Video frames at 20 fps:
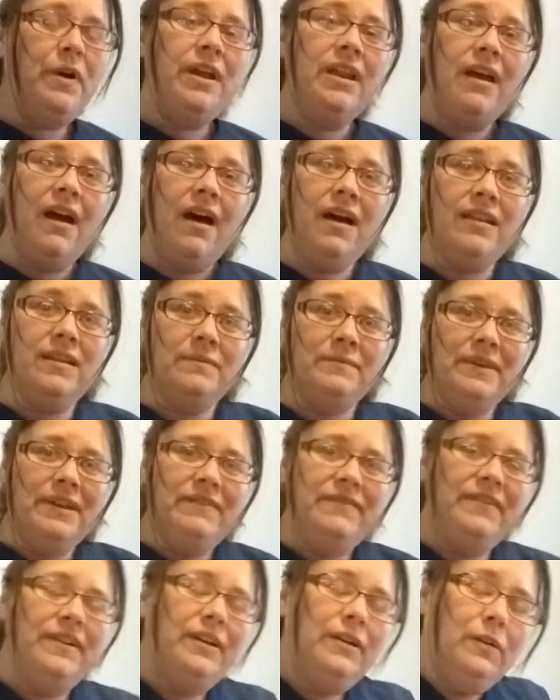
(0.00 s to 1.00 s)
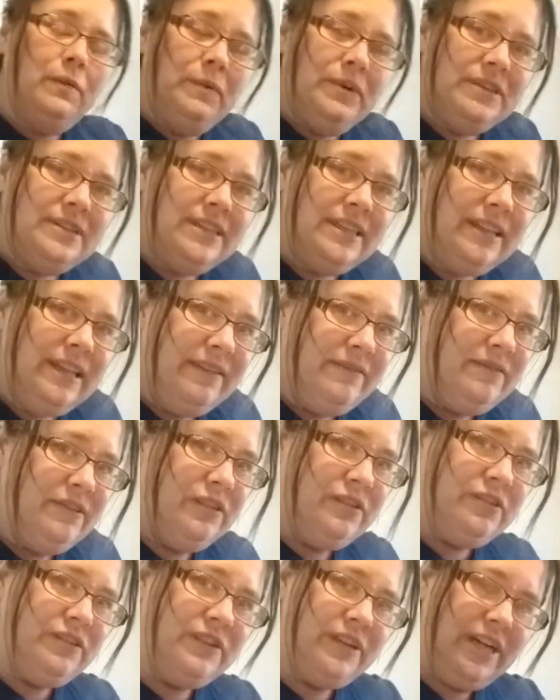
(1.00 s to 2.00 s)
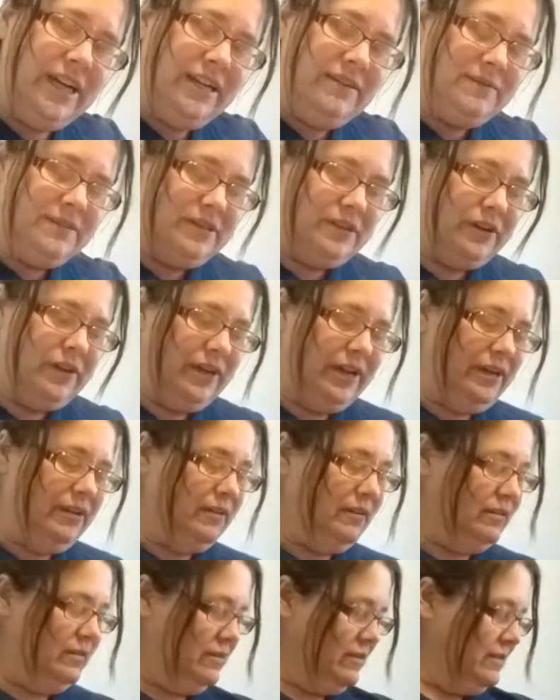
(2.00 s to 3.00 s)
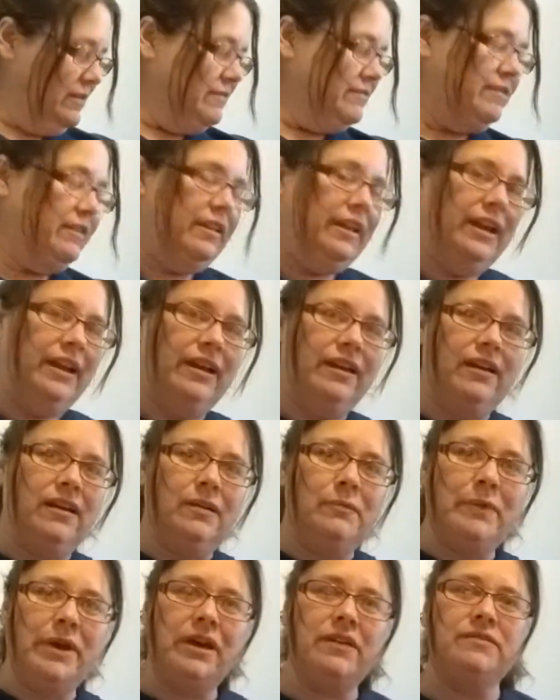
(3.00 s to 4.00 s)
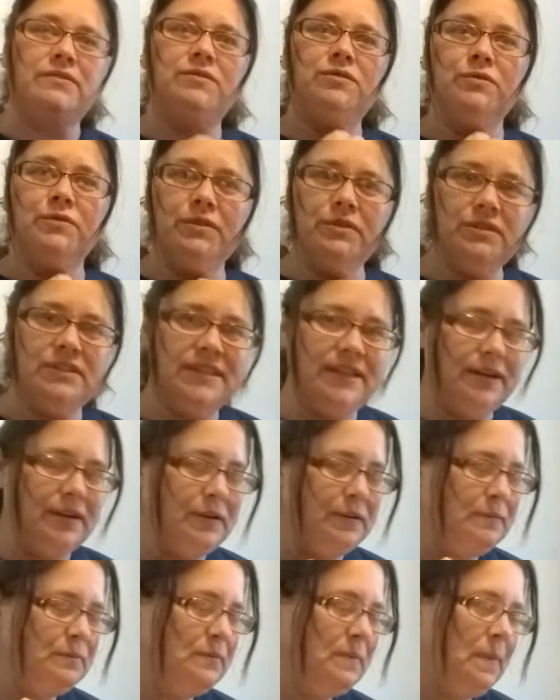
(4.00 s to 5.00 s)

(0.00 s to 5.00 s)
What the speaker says: Autumn Leaf here, Wilted Leaf Nursery. I'm sorry, I feel like I'm out of sorts here.